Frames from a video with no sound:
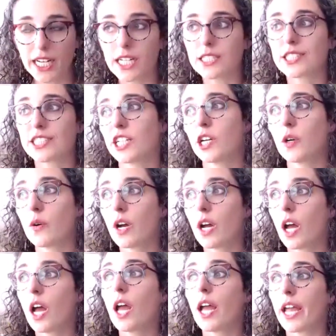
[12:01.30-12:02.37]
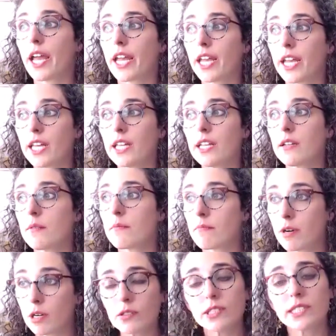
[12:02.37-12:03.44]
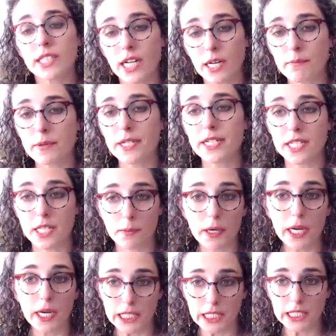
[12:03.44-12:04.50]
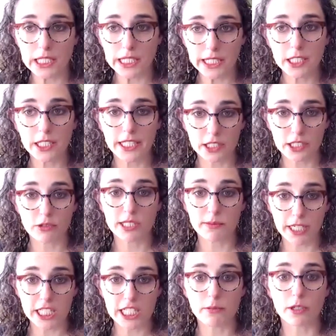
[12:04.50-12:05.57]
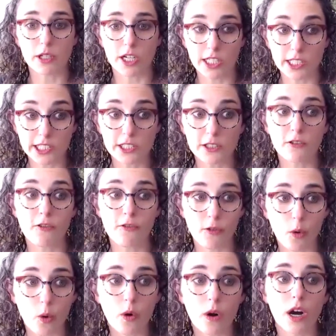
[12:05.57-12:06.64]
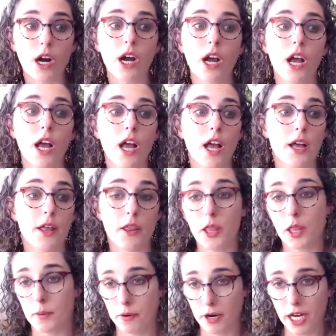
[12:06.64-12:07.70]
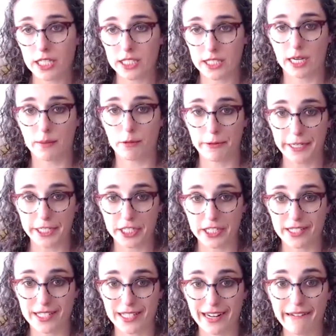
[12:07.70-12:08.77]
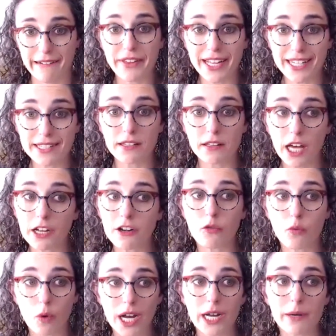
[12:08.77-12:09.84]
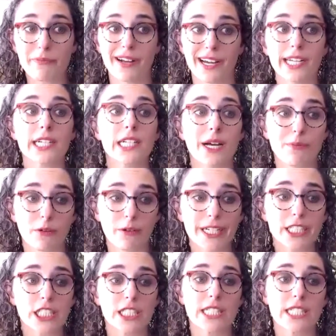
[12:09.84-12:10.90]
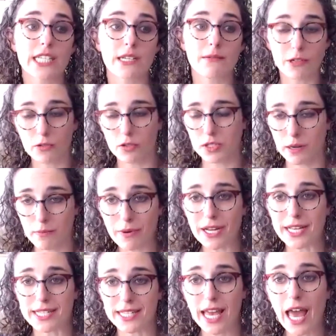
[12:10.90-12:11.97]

so in most companies, the product leader is responsible also for the product operations. And that's a lot of why product operations in most companies